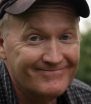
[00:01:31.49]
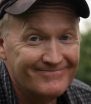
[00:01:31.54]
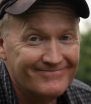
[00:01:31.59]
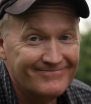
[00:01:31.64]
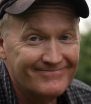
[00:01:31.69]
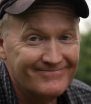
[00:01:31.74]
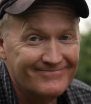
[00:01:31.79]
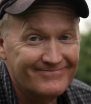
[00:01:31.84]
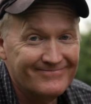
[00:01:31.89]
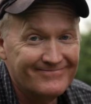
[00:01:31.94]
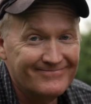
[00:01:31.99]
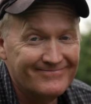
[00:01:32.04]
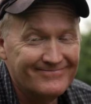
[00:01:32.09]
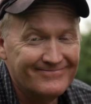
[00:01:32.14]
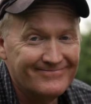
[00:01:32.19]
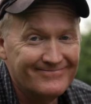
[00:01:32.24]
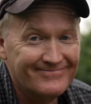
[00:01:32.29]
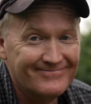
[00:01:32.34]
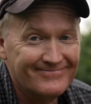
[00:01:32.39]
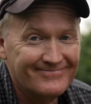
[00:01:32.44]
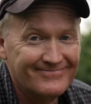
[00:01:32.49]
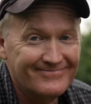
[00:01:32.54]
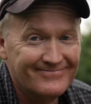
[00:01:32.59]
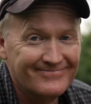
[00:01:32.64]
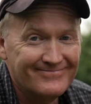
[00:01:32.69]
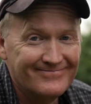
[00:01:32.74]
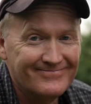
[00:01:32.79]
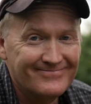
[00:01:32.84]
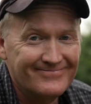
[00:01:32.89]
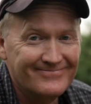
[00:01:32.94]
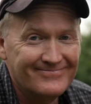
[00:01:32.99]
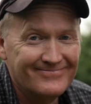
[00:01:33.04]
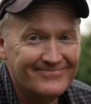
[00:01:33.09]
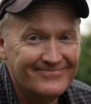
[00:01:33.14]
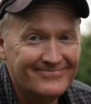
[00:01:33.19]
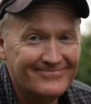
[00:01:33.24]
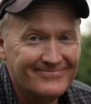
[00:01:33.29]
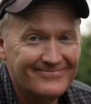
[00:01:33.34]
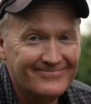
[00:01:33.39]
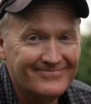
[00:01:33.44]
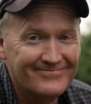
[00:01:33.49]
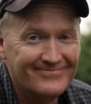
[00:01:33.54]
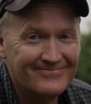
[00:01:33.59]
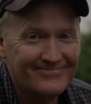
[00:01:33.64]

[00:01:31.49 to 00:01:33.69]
This person isn't speaking.